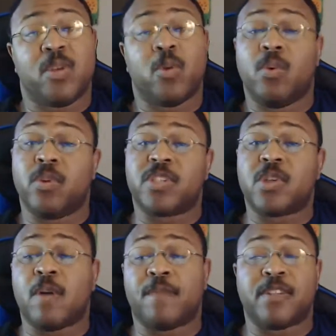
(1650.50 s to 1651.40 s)
will this
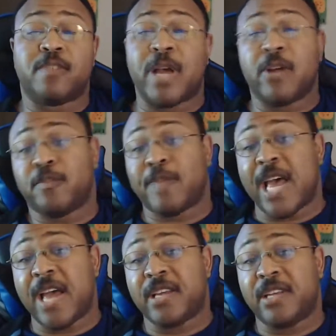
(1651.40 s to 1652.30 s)
offense bounce
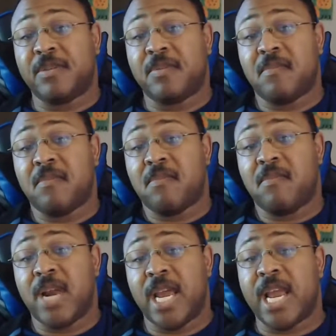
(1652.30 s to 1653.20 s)
back
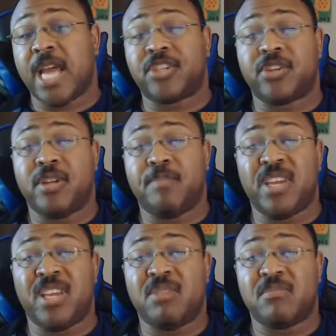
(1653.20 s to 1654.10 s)
and actually
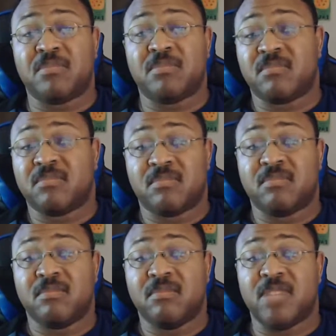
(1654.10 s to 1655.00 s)
be
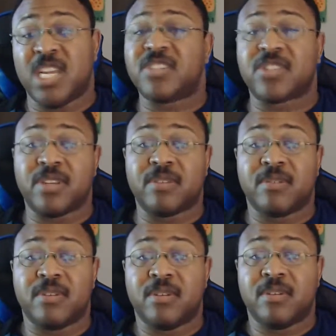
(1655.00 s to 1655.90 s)
decent
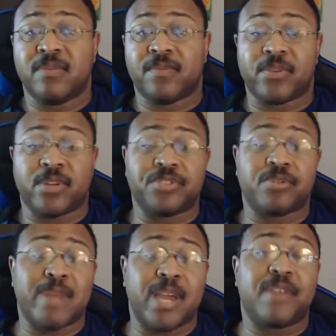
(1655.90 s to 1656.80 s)
for these
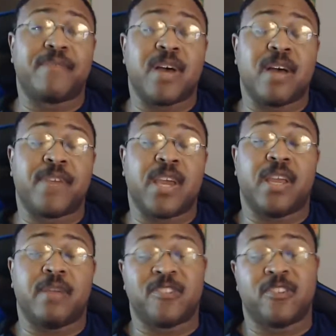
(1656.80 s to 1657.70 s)
remaining 5
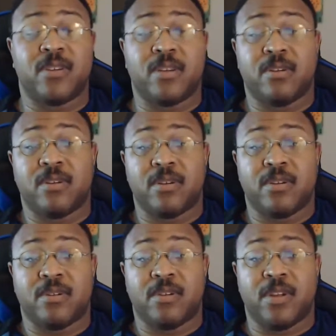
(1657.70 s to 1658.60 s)
games?
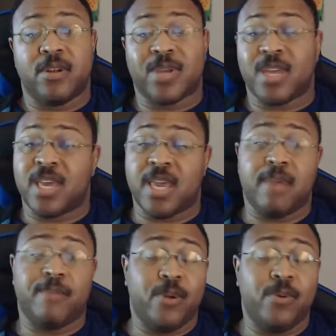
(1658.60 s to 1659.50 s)
Can
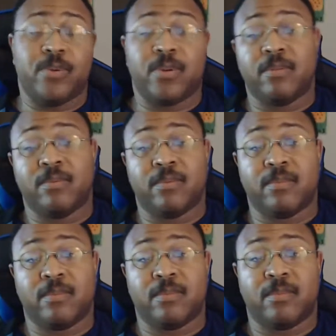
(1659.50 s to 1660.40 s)
Cam Newton
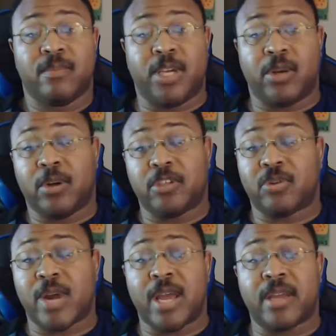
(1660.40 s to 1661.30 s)
get on
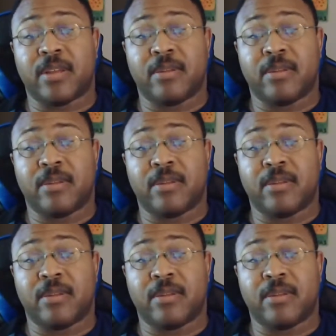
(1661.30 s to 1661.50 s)
track,